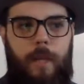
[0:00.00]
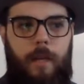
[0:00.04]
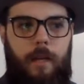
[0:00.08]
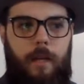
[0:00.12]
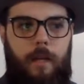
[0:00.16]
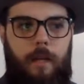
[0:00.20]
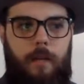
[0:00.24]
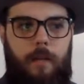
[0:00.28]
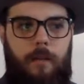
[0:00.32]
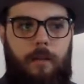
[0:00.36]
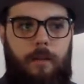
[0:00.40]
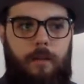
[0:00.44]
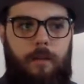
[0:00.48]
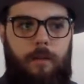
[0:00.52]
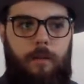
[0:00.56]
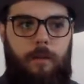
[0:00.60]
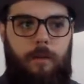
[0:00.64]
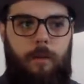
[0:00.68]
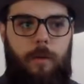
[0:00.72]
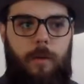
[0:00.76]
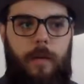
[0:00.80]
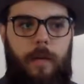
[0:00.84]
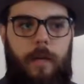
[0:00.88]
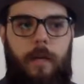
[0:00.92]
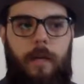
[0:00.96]
and
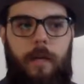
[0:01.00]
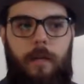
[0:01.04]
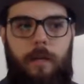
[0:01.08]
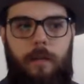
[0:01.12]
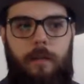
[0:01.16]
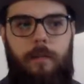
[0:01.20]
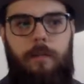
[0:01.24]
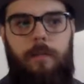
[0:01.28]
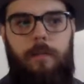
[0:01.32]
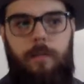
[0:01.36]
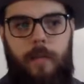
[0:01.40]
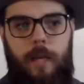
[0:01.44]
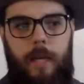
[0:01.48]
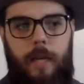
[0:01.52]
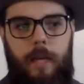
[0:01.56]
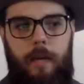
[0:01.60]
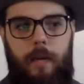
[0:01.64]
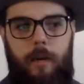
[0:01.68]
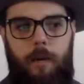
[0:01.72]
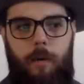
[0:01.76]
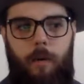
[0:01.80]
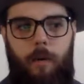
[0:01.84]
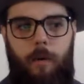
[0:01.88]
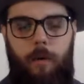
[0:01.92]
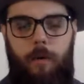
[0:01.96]
creating
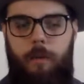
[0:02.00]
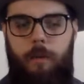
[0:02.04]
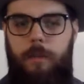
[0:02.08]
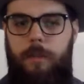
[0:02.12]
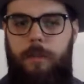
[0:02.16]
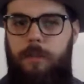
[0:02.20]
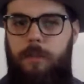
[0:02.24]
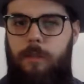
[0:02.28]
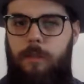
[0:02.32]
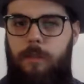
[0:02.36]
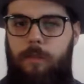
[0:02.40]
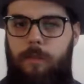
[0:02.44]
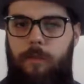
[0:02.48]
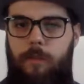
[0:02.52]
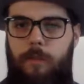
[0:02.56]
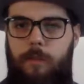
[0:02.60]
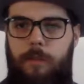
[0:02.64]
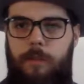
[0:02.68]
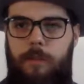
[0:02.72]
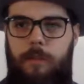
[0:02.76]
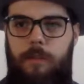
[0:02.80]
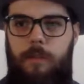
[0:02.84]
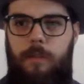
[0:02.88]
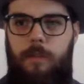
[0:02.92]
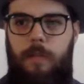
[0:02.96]
Candy Corn, which is the
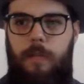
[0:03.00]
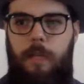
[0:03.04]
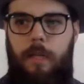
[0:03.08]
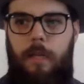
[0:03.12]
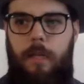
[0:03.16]
first,